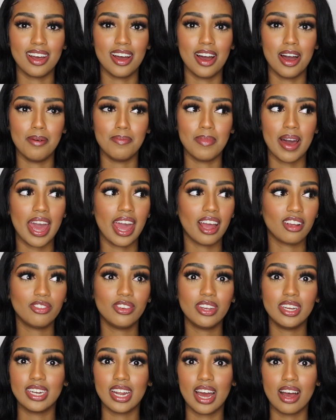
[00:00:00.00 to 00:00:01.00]
I
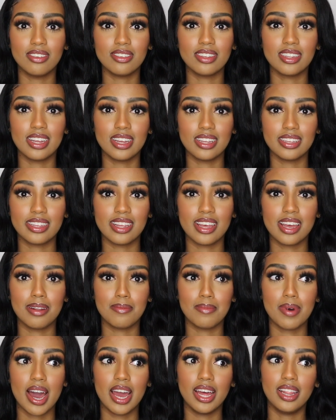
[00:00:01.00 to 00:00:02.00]
actually announced this in
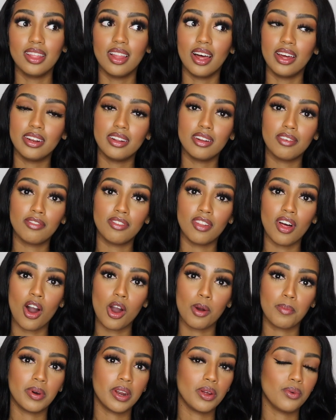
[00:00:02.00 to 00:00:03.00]
my London
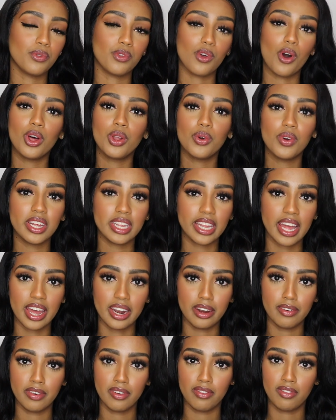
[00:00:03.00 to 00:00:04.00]
vlog, but it was all the way at the
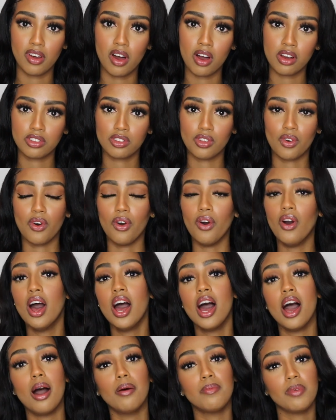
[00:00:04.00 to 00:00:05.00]
end of the vlog, so
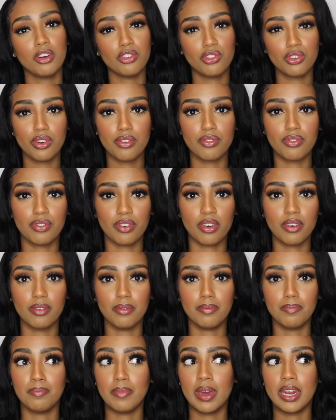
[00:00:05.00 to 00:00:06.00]
I'm not sure if
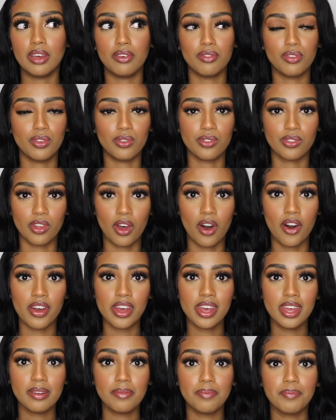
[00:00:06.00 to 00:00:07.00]
many of you saw
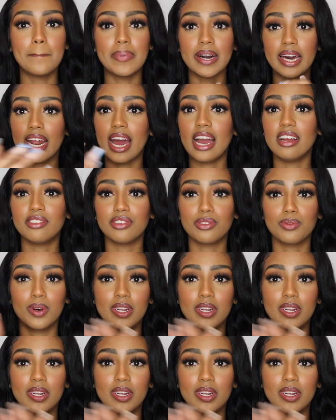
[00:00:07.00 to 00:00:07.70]
it, but I just